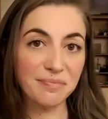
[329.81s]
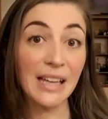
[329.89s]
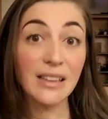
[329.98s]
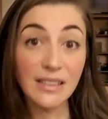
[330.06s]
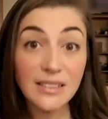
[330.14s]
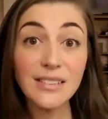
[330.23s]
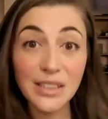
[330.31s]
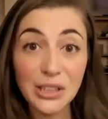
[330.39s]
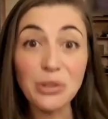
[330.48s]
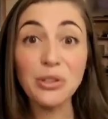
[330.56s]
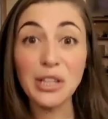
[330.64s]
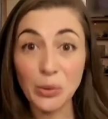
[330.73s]
This is
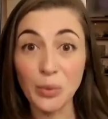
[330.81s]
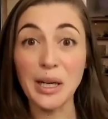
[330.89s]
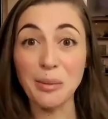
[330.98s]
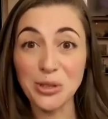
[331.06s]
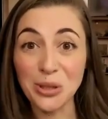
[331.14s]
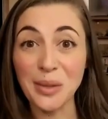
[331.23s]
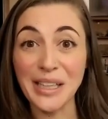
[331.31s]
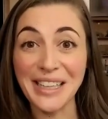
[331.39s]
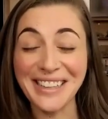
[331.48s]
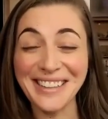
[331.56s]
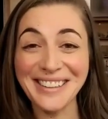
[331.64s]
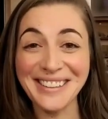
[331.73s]
literally what I'm
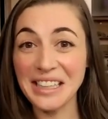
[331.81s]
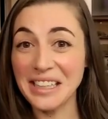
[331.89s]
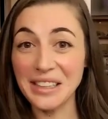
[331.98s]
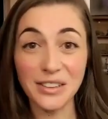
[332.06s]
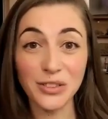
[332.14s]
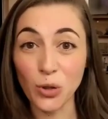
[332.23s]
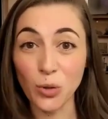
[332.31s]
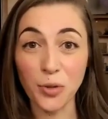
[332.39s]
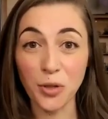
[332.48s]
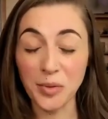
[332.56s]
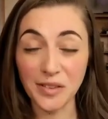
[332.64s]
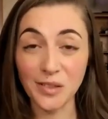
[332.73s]
doing in a soul
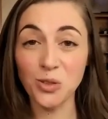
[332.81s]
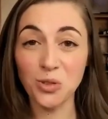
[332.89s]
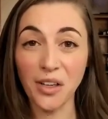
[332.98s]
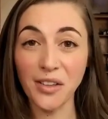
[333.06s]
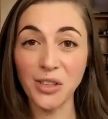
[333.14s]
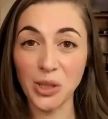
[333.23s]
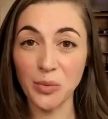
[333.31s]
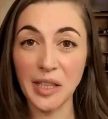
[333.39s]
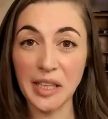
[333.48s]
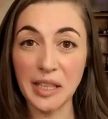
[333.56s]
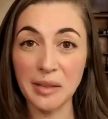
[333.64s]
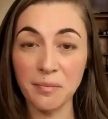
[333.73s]
purpose astrology
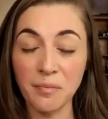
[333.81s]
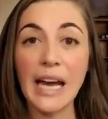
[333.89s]
reading.